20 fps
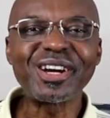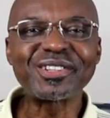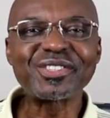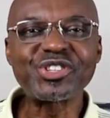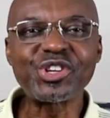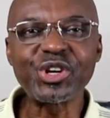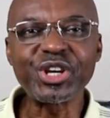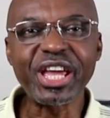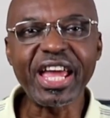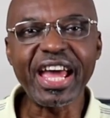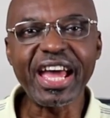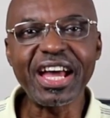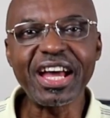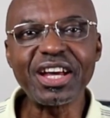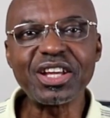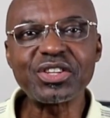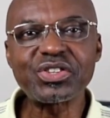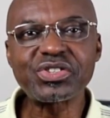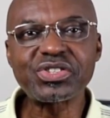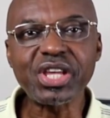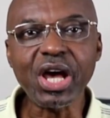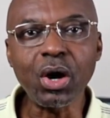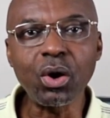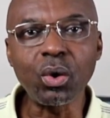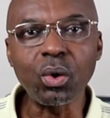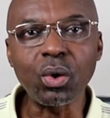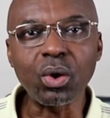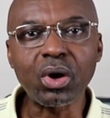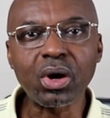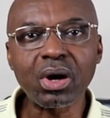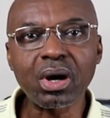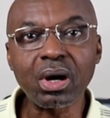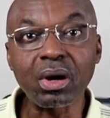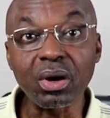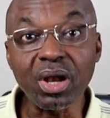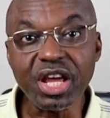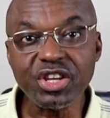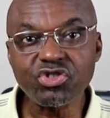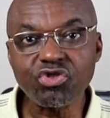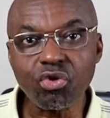Dr. Joe here. So,
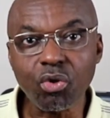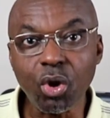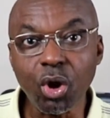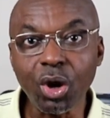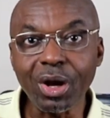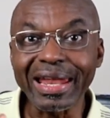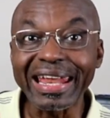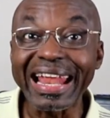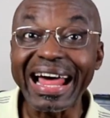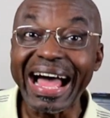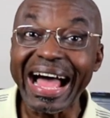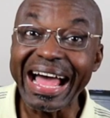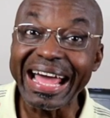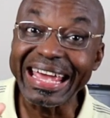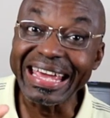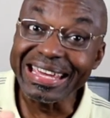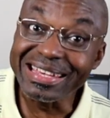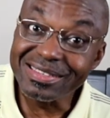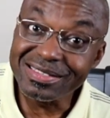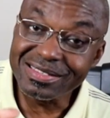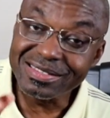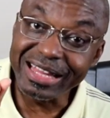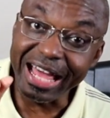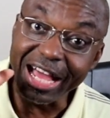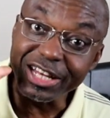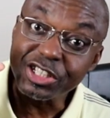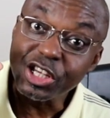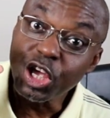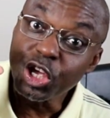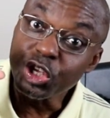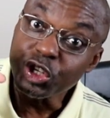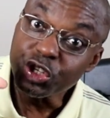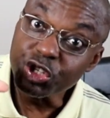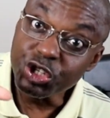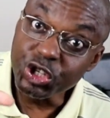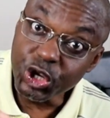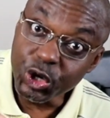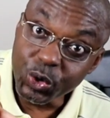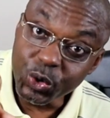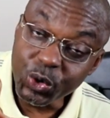cholesterol lies that
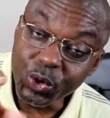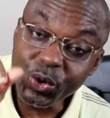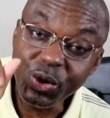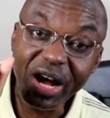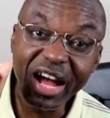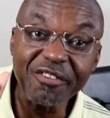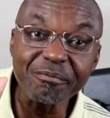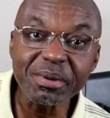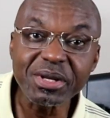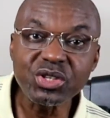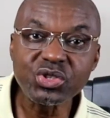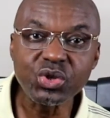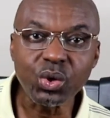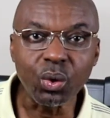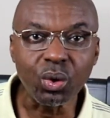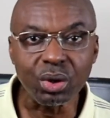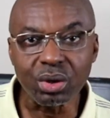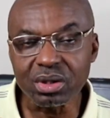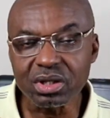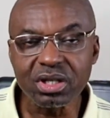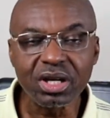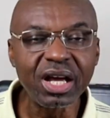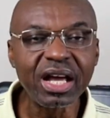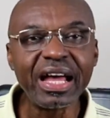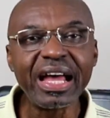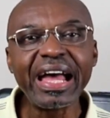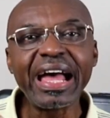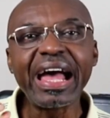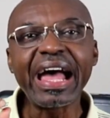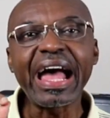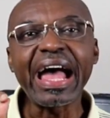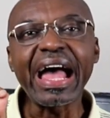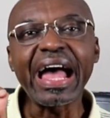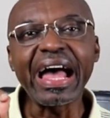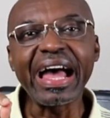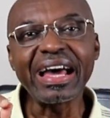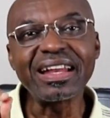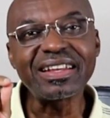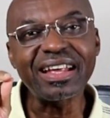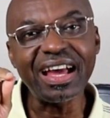you have been told
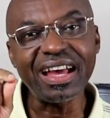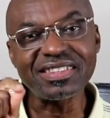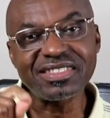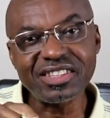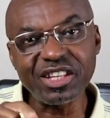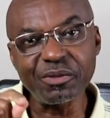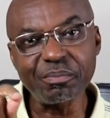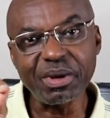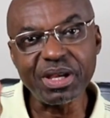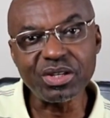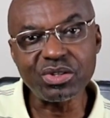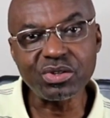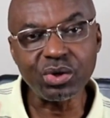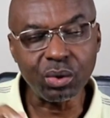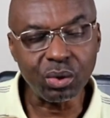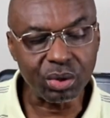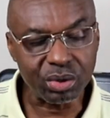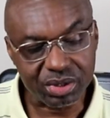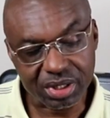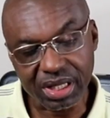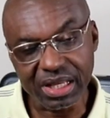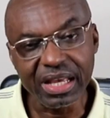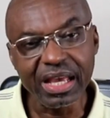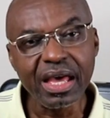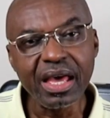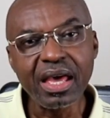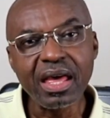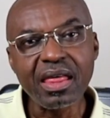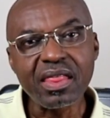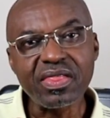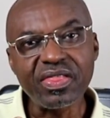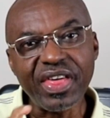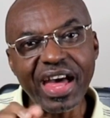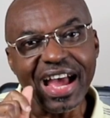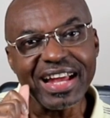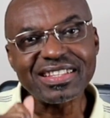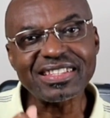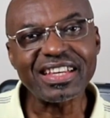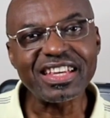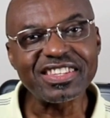and are still being told.
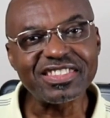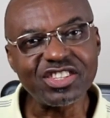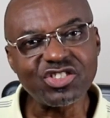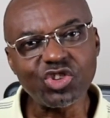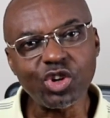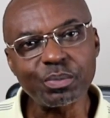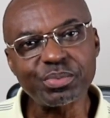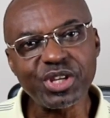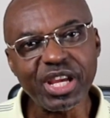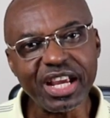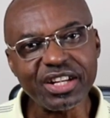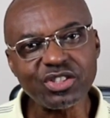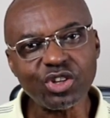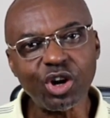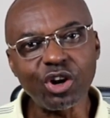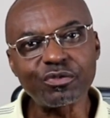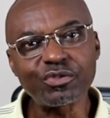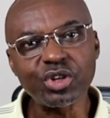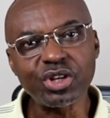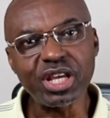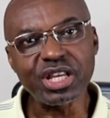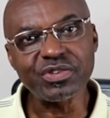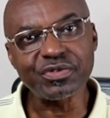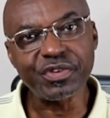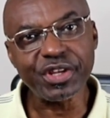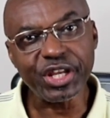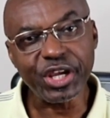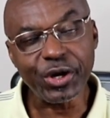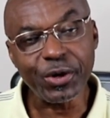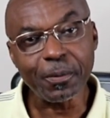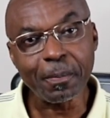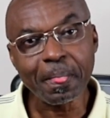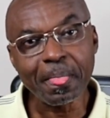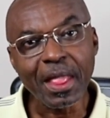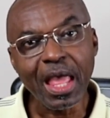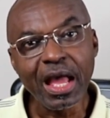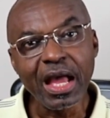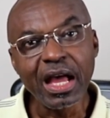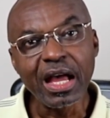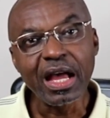That is the subject of today's video.
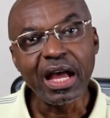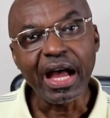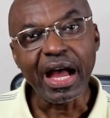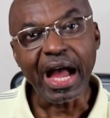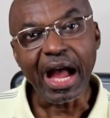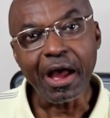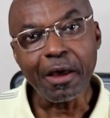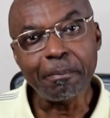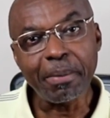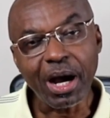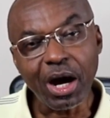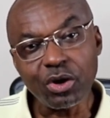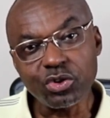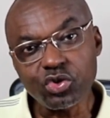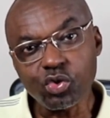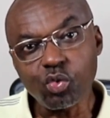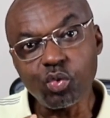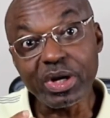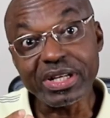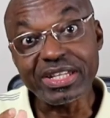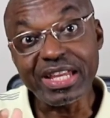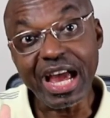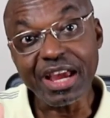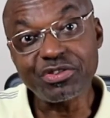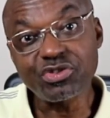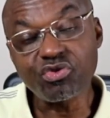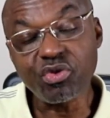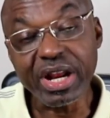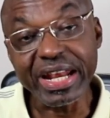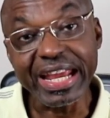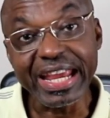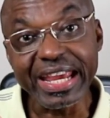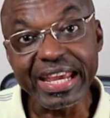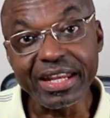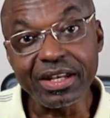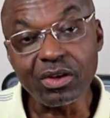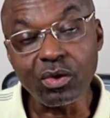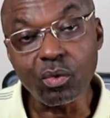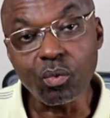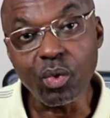How about we dive straight
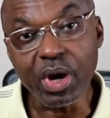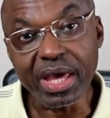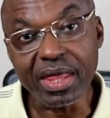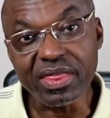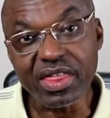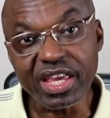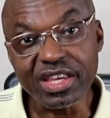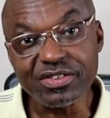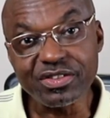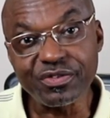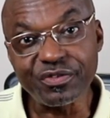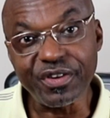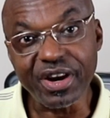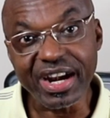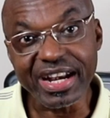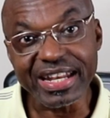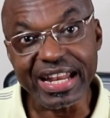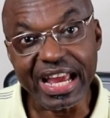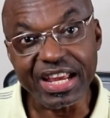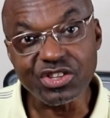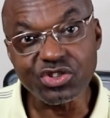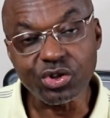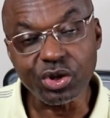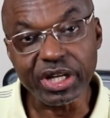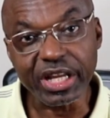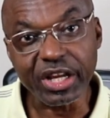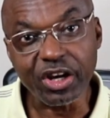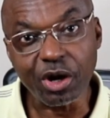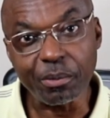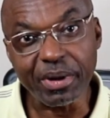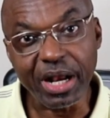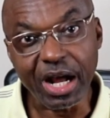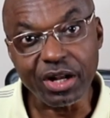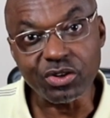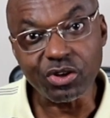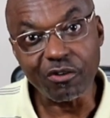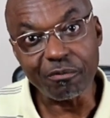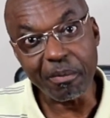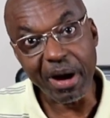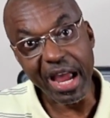in with this very nice study coming out of